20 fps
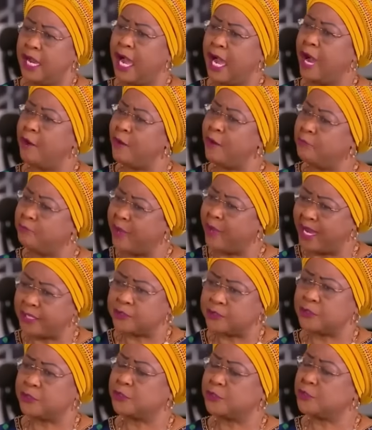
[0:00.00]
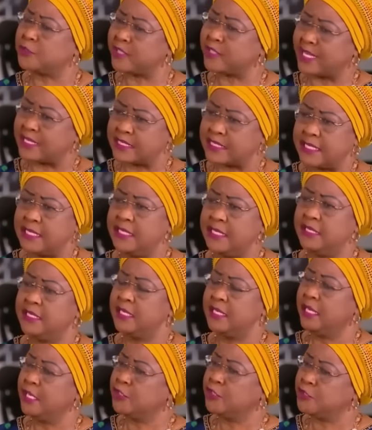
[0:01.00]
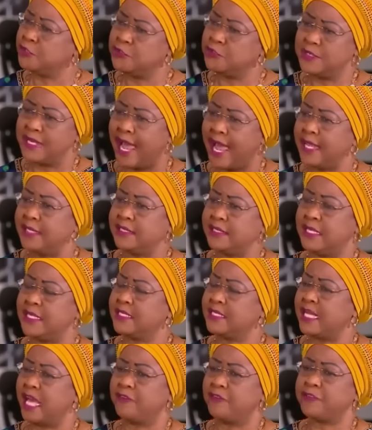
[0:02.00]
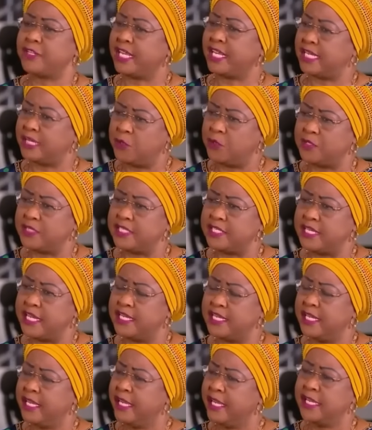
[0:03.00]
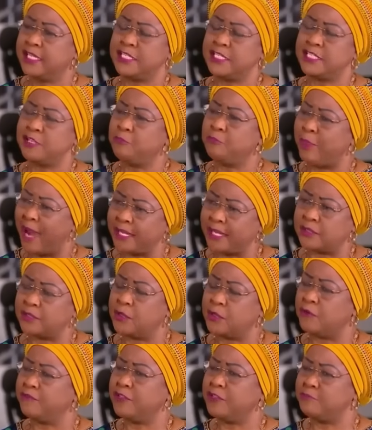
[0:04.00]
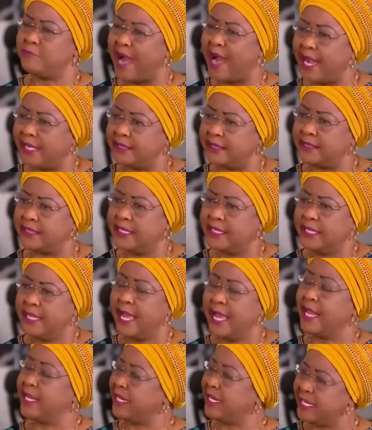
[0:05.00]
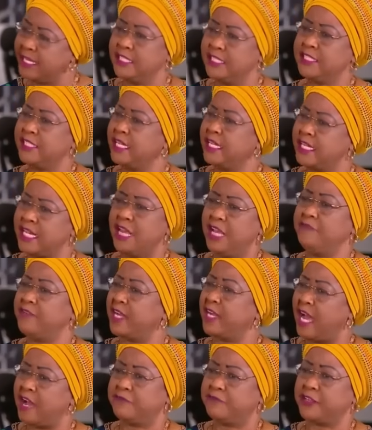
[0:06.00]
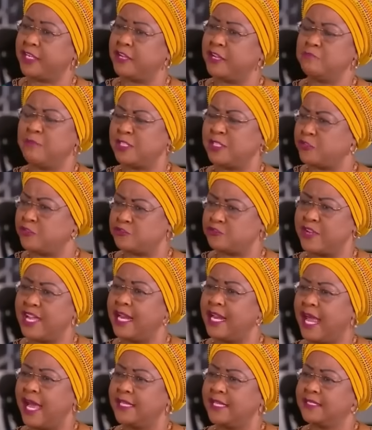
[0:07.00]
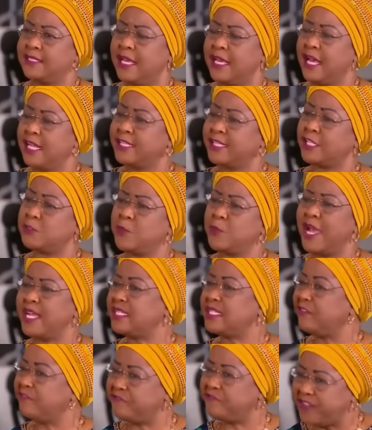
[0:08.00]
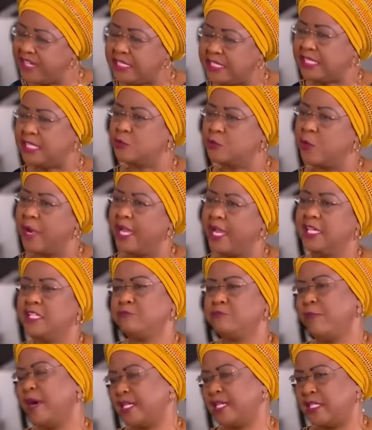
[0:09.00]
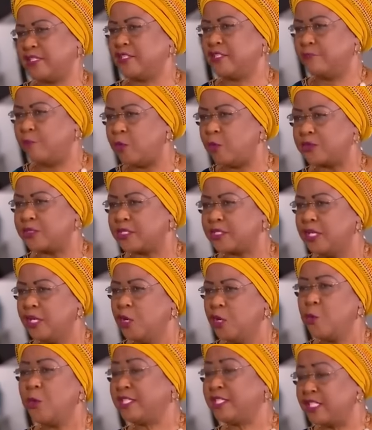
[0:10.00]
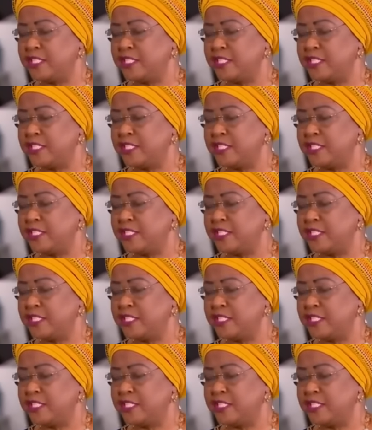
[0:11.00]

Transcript: Our battle to succeed, to unite as the African continent, it is a battle of the mind. And each and every African must realize that we are defeated where it matters the most, which